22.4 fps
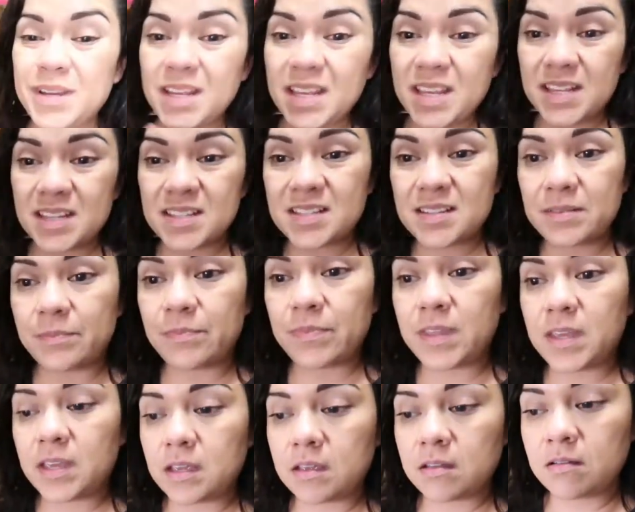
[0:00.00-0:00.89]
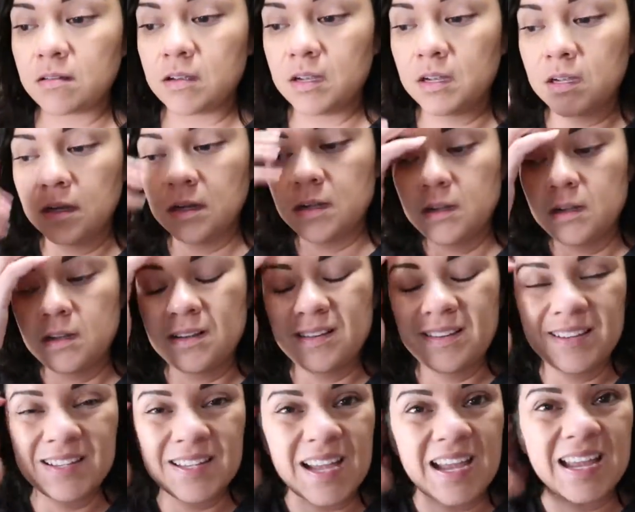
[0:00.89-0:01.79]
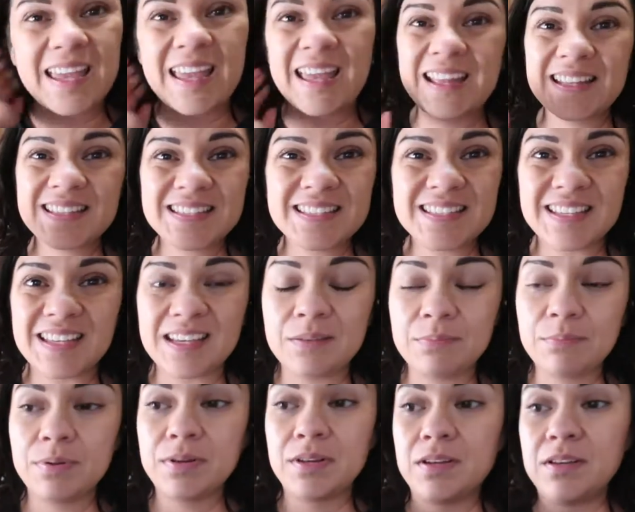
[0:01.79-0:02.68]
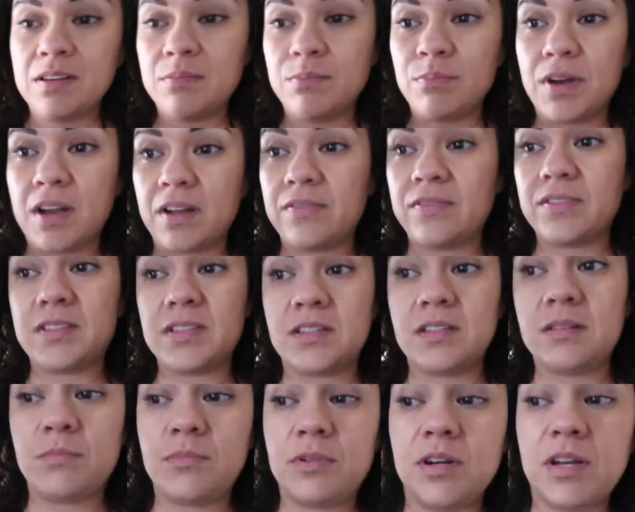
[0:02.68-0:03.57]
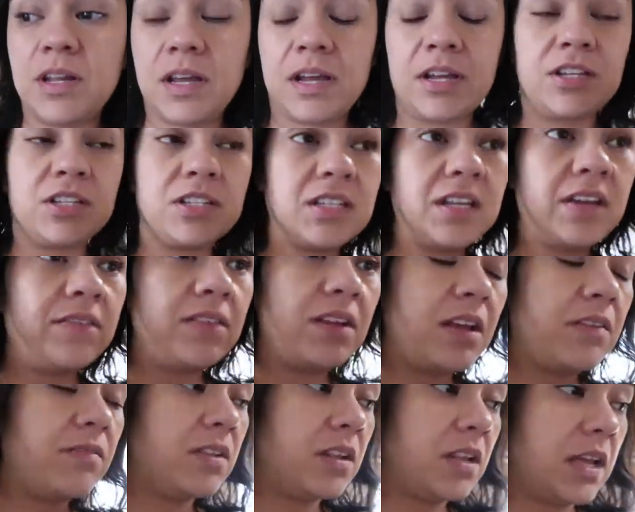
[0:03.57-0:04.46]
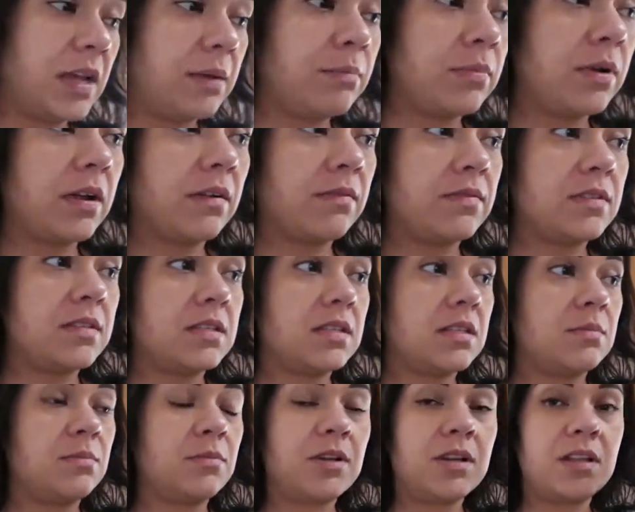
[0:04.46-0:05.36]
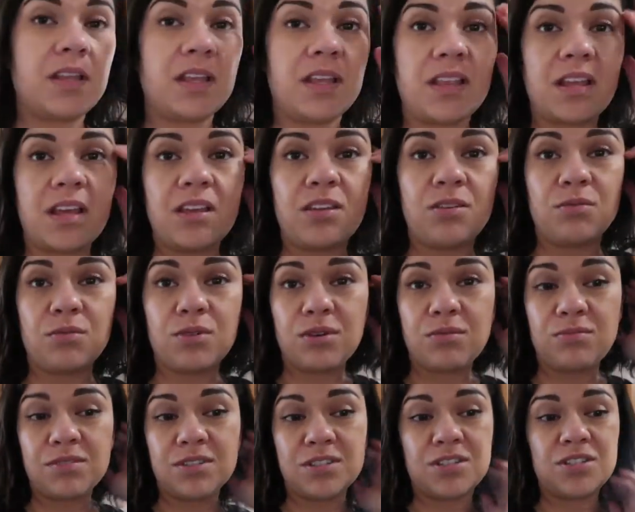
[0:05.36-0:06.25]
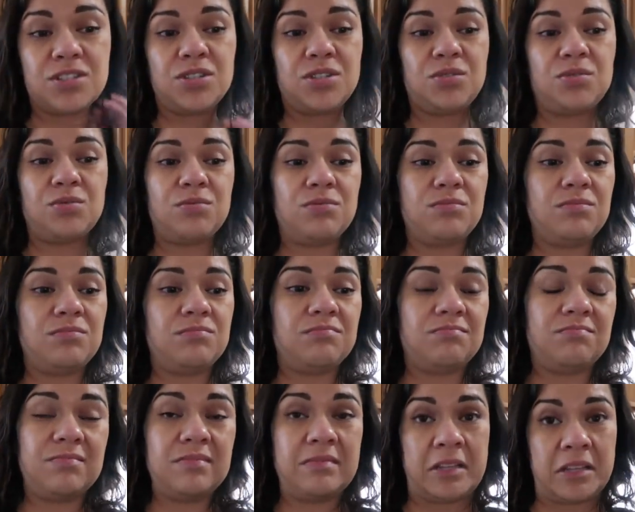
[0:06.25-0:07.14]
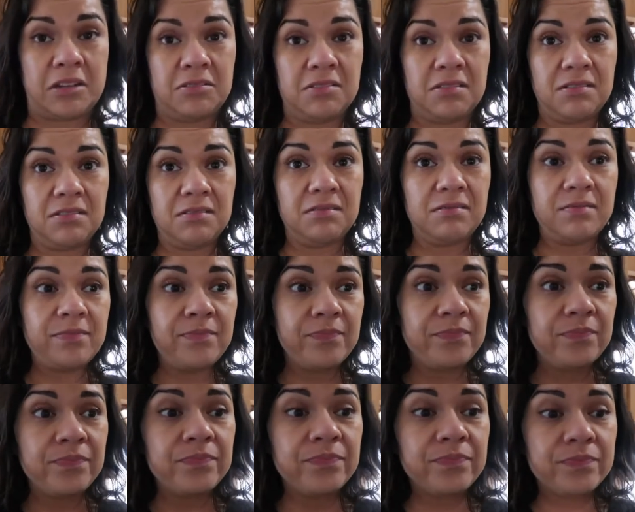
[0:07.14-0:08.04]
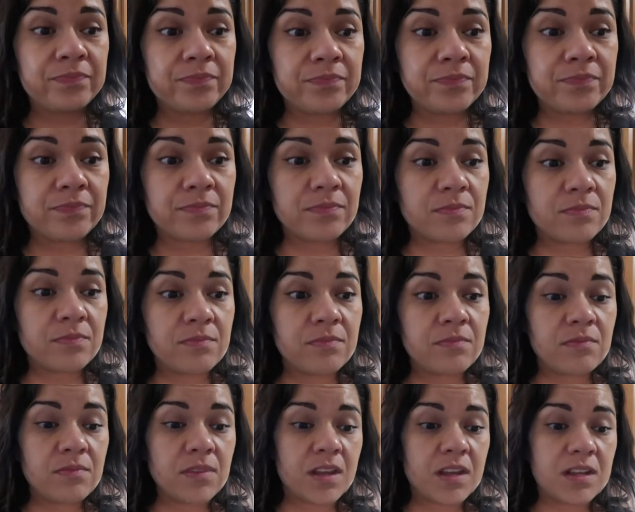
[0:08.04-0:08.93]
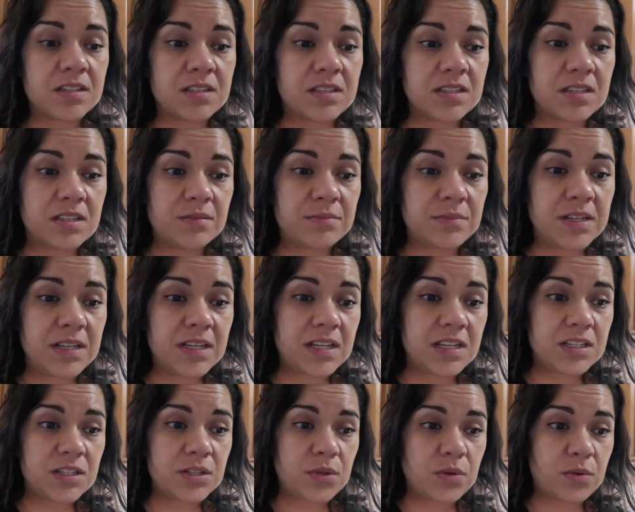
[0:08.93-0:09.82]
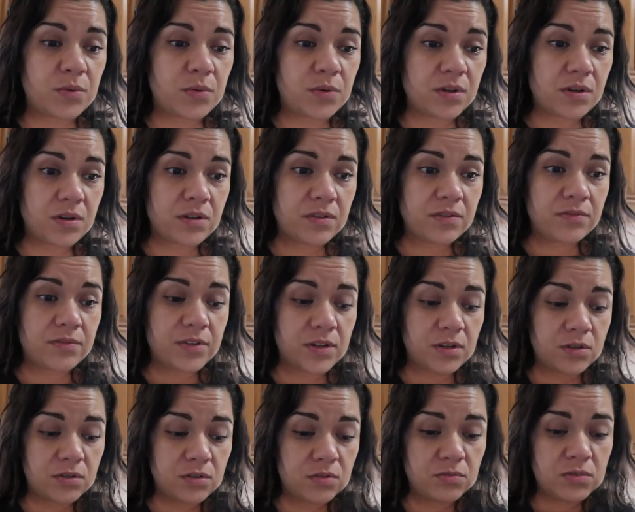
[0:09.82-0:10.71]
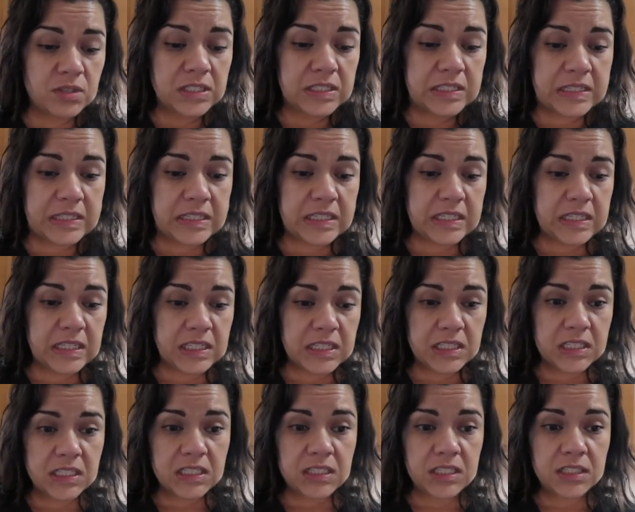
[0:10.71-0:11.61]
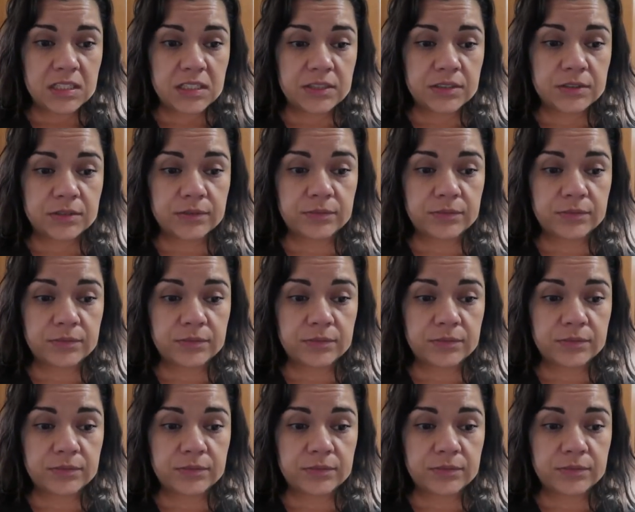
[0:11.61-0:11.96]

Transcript: gonna eat something. I can't skip breakfast in the morning. I just have to have a light breakfast in the morning. Like that yogurt was too little. Because now my day is thrown off. I don't know what to eat.